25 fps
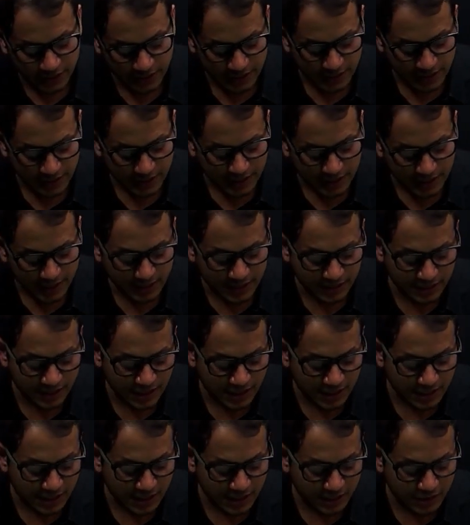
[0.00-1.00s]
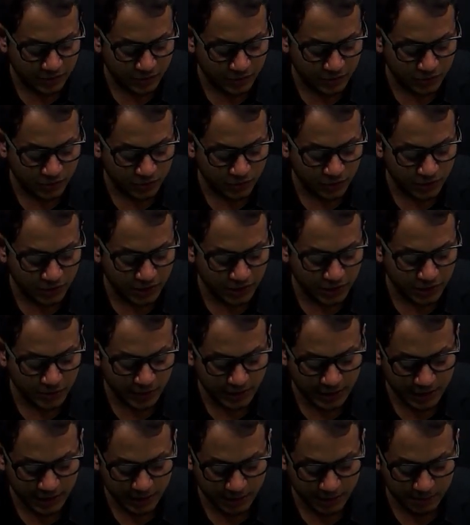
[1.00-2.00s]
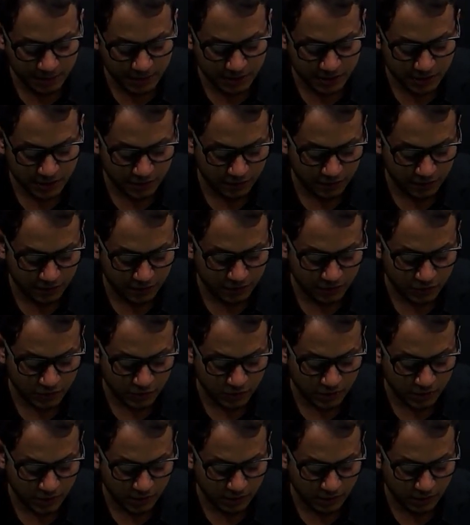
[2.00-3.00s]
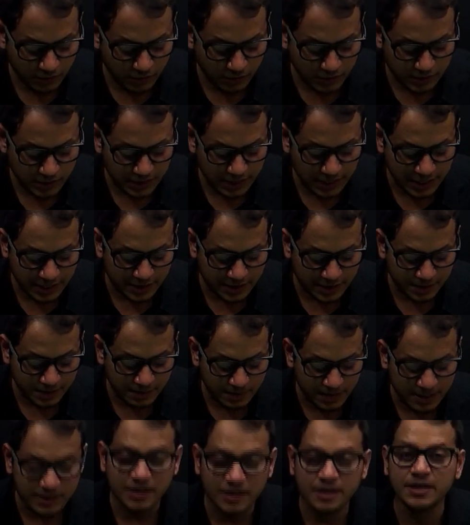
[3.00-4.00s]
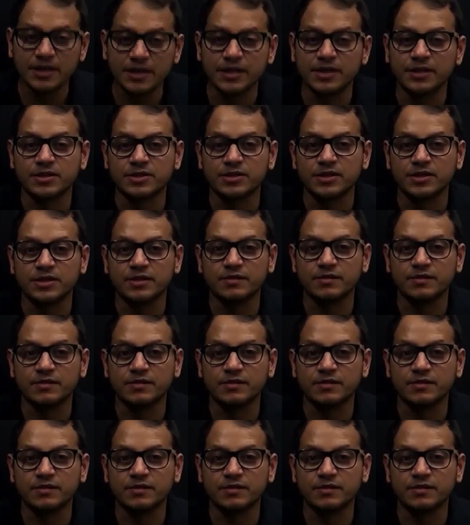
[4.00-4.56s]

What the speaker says: India can use only 20% of the total water carried by the Indus River.